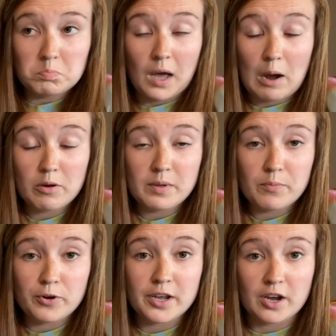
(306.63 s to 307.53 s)
I would be
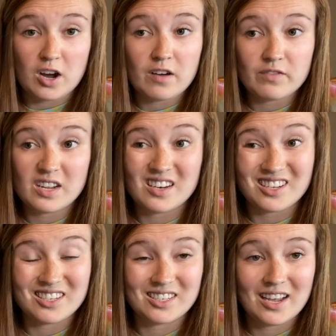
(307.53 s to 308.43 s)
pretty confident and
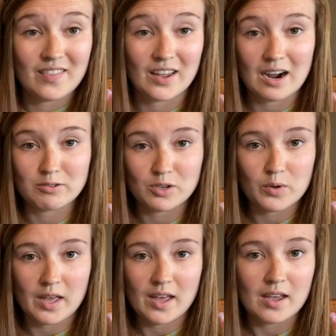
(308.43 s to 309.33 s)
content that I was
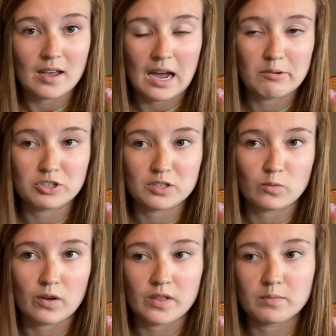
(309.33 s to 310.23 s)
okay. I would just
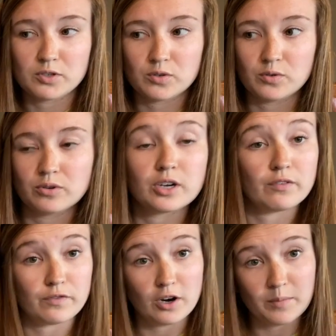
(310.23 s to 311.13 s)
want them to
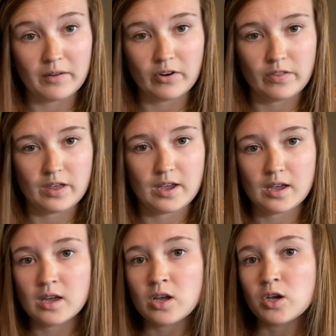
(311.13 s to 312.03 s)
confirm everything.